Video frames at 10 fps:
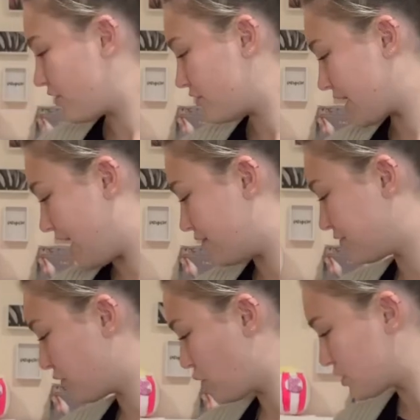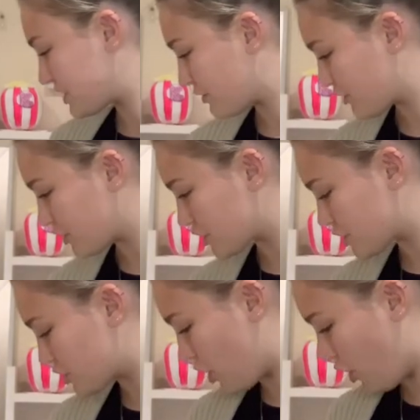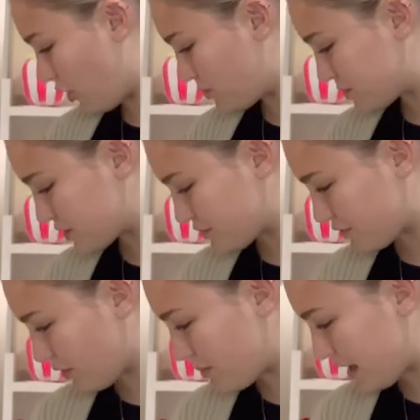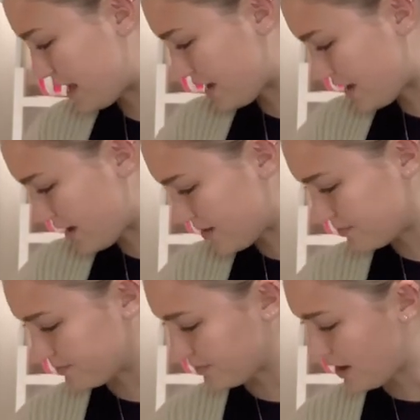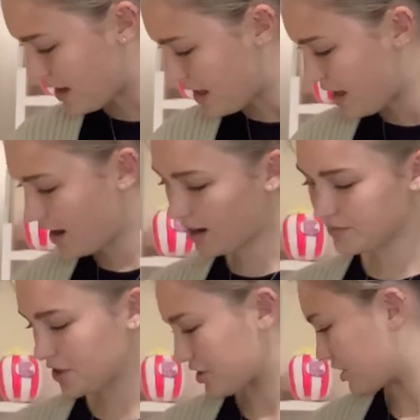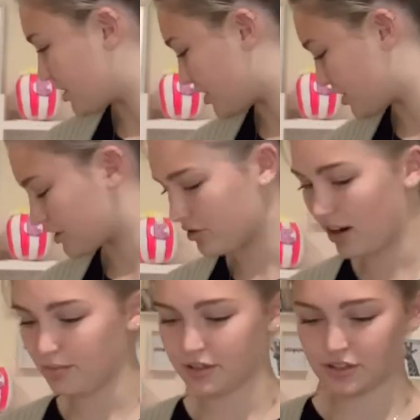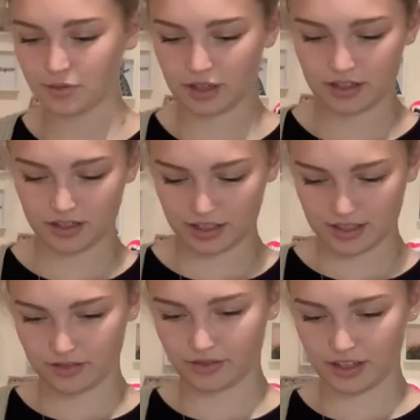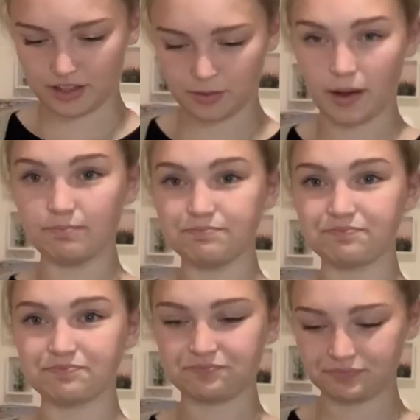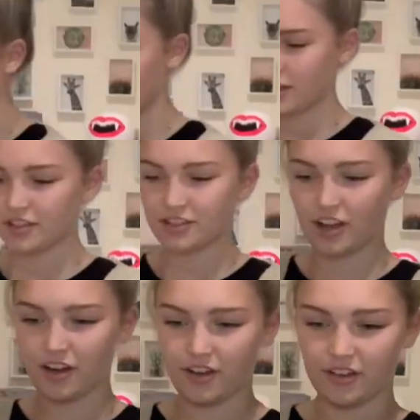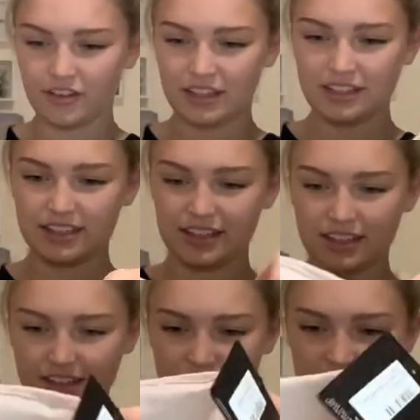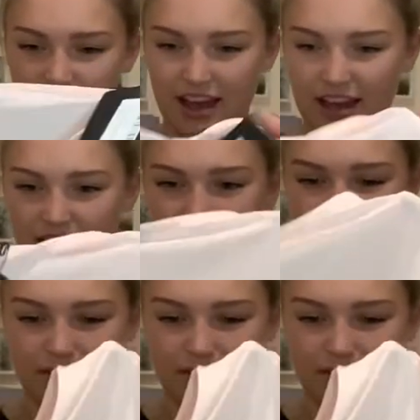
yeah, four different tops from here. I'm just gonna grab this one as the first one. So this is a